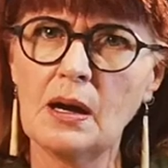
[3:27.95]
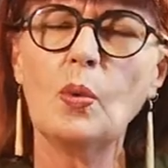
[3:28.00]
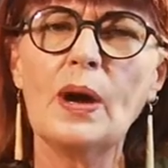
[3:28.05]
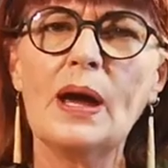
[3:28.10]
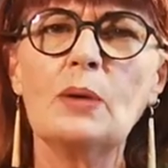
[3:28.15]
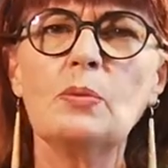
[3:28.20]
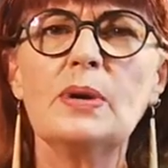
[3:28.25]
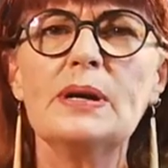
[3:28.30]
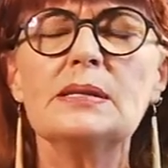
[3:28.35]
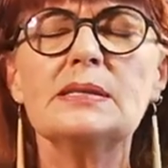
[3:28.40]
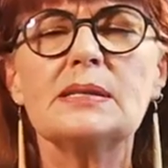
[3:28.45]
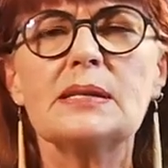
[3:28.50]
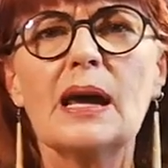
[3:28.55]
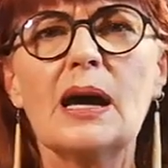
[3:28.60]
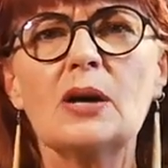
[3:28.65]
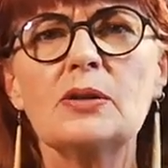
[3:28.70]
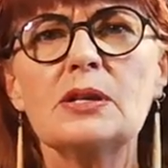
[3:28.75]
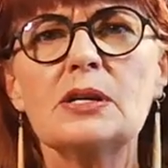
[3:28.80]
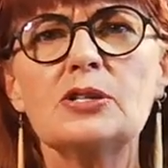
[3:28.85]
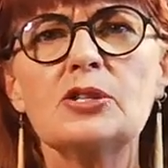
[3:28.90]
Where we stay
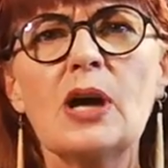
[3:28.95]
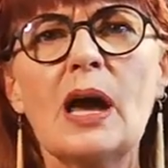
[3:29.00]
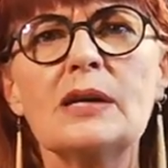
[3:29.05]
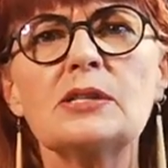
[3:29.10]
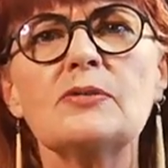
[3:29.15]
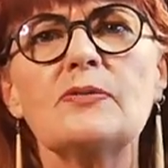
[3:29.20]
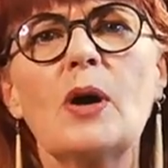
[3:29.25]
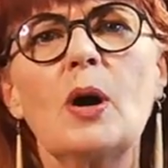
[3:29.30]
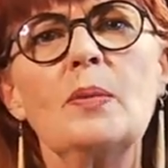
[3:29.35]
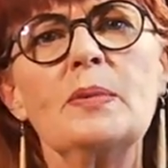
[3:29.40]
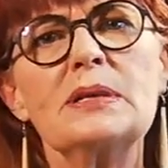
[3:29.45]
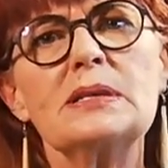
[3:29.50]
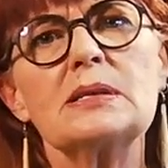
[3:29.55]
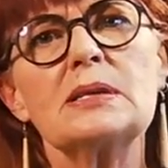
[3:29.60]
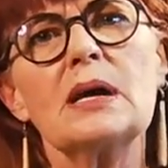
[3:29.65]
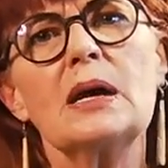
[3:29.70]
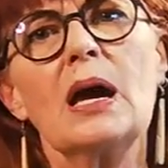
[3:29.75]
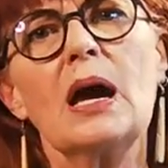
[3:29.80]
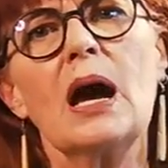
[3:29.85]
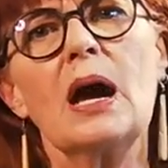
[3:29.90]
on the Jazz Farm
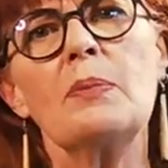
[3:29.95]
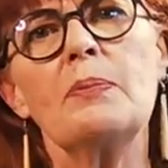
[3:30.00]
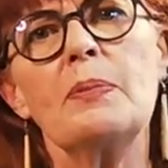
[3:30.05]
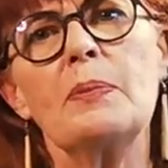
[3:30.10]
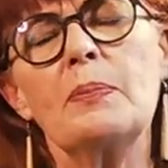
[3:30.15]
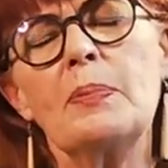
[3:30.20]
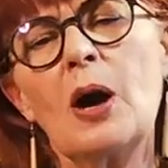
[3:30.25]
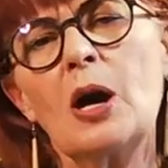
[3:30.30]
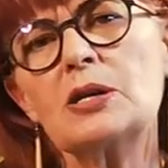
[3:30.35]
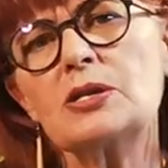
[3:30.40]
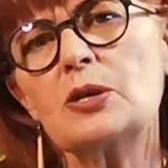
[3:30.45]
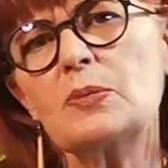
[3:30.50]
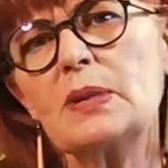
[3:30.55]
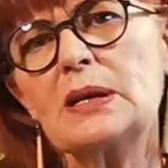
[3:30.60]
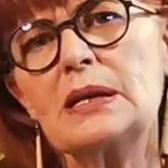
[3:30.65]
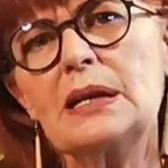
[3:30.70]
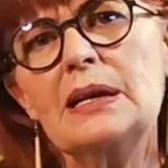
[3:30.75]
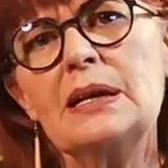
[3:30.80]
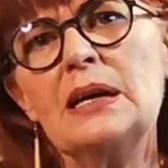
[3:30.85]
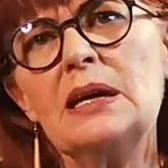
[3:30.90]
is
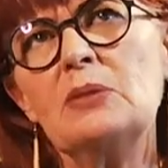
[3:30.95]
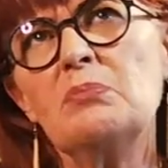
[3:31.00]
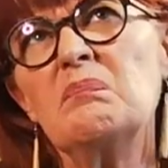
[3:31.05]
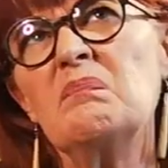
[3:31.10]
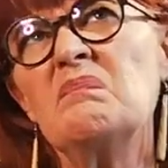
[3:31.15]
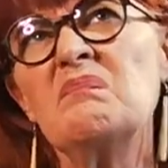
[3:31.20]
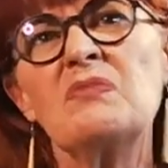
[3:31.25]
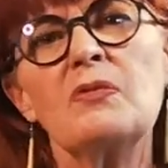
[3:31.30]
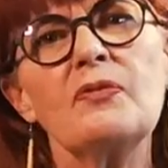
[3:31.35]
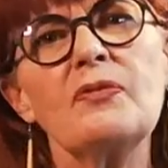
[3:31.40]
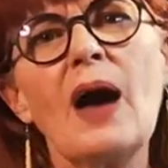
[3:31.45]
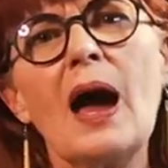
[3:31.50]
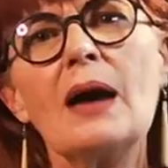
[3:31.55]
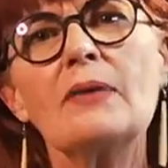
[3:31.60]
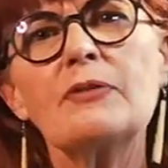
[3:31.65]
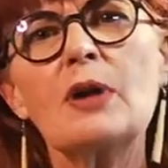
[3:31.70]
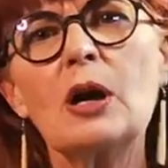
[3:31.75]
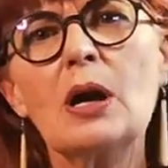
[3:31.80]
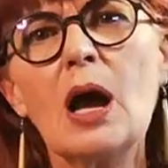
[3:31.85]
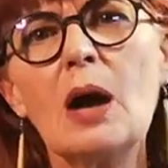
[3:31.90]
approximately
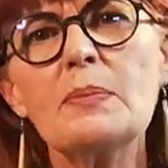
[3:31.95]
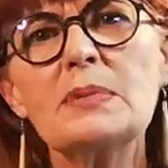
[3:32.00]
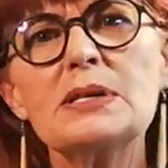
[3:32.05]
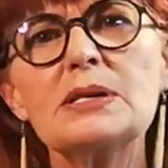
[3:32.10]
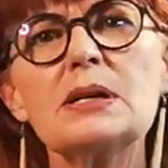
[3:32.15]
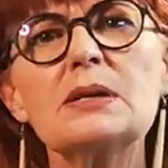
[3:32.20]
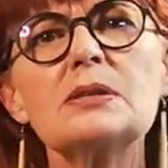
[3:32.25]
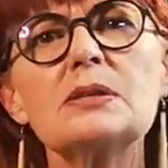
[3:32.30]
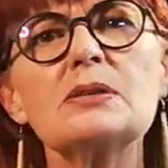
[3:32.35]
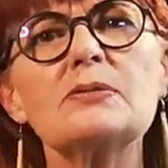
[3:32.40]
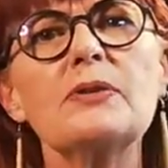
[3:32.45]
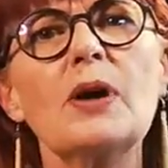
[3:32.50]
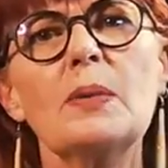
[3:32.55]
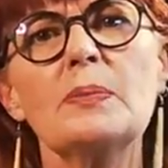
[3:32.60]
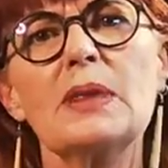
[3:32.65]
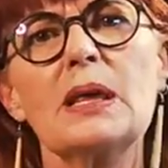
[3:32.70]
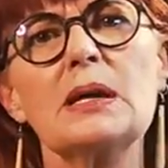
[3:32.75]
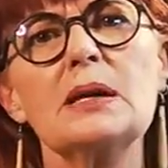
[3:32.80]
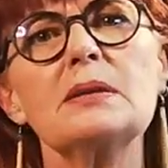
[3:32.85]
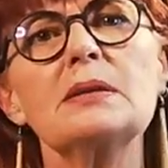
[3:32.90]
5 kilometers
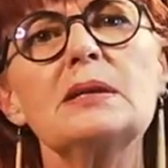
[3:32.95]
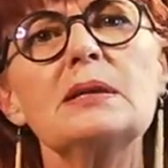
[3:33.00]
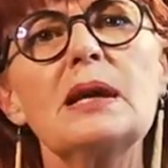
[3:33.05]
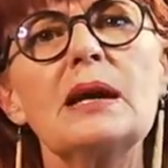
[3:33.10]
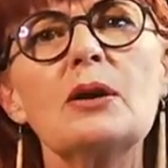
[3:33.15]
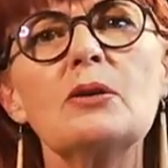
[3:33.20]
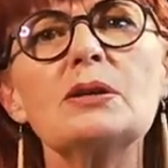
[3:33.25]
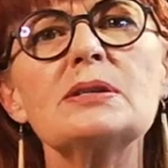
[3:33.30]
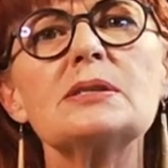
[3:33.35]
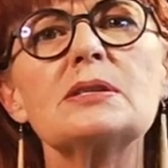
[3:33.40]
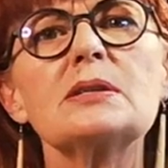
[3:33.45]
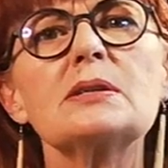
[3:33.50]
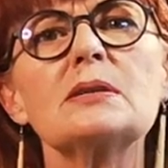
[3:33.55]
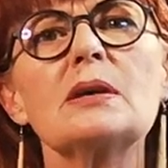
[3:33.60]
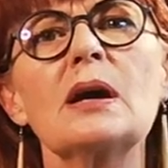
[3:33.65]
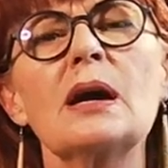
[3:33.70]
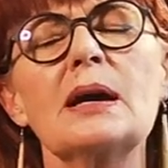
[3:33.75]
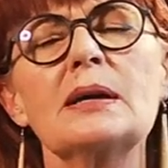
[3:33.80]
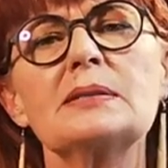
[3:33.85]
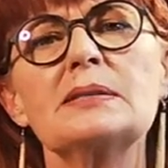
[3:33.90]
from the nearest
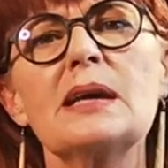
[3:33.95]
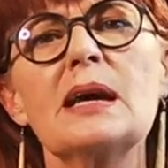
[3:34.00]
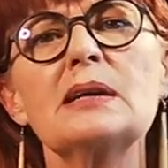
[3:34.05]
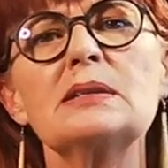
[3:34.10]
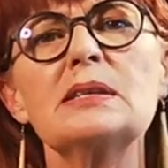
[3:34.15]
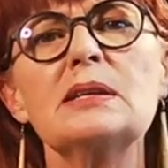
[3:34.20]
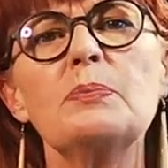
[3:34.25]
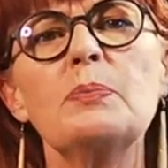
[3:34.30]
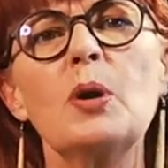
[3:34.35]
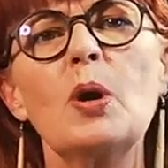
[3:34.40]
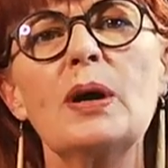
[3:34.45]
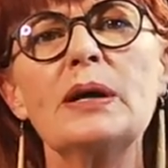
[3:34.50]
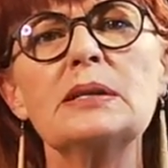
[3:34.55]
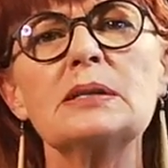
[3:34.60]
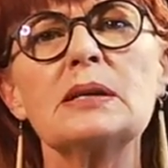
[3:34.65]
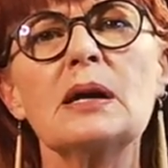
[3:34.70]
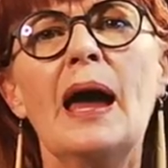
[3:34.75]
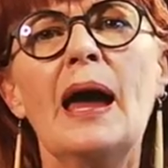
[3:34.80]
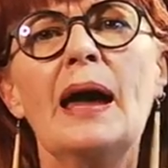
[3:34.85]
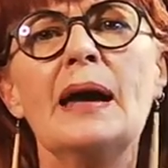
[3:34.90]
taxi
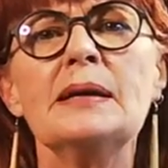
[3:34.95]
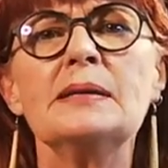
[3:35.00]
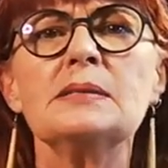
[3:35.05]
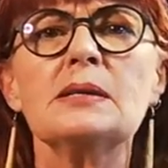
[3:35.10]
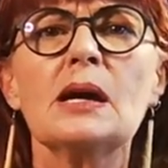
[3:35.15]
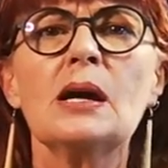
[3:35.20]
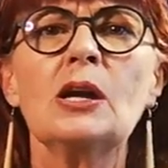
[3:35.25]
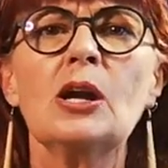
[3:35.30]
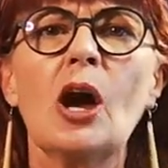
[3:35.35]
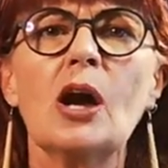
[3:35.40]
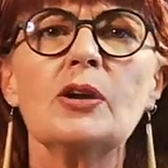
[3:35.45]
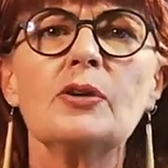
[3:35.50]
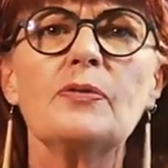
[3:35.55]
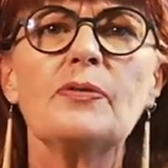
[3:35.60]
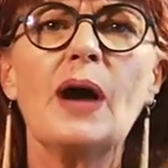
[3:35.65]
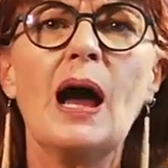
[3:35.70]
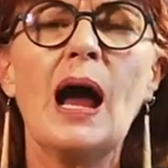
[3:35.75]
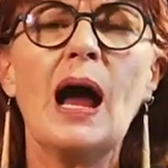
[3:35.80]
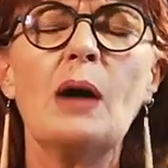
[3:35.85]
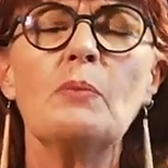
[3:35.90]
point, and a lot of
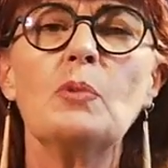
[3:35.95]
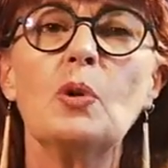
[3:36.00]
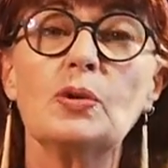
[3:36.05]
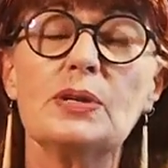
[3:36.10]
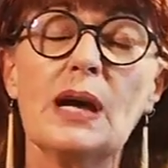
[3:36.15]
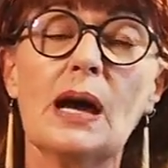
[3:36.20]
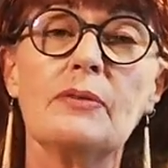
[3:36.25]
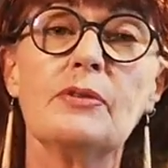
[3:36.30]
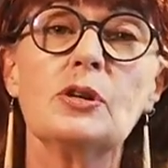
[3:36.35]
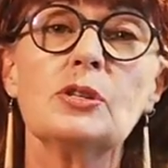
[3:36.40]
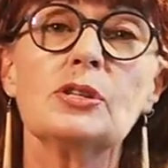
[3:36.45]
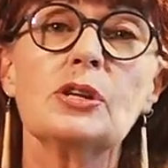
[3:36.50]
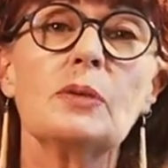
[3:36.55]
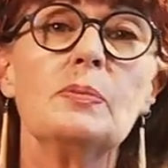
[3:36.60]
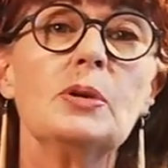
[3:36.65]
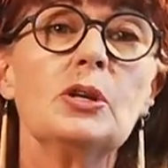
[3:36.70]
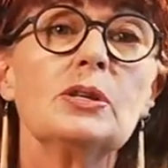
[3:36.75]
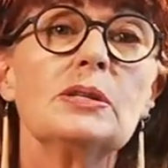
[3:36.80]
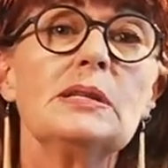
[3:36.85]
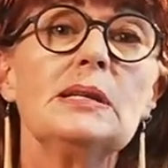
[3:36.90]
our more diverse
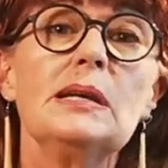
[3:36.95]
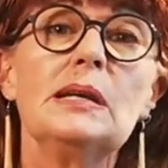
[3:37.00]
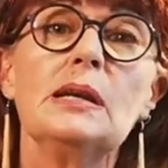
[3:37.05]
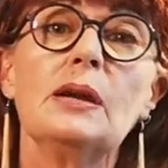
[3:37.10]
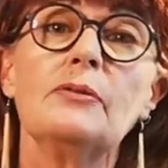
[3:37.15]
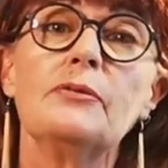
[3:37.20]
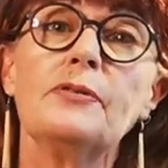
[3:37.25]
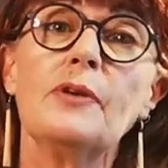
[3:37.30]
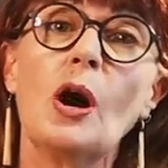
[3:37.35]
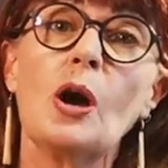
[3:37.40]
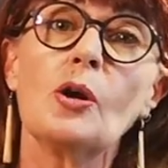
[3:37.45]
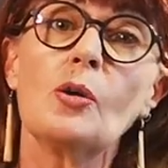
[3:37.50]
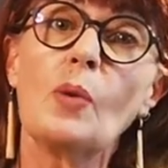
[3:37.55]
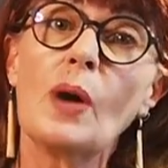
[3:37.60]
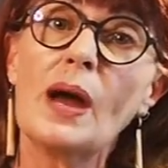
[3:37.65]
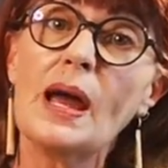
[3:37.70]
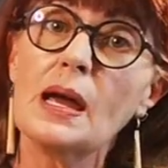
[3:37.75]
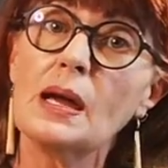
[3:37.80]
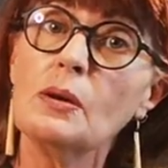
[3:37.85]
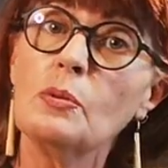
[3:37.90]
community live far
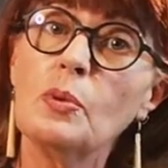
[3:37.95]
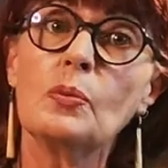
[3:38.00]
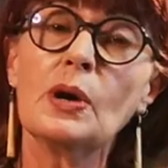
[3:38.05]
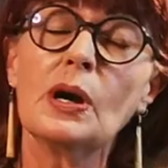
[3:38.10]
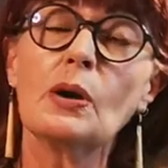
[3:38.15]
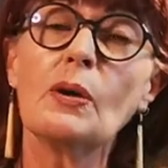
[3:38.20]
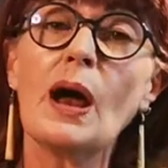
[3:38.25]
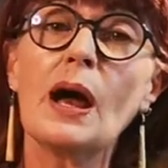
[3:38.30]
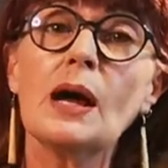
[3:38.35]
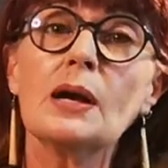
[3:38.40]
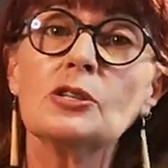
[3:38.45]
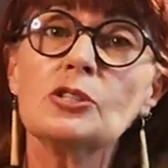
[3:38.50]
away. We're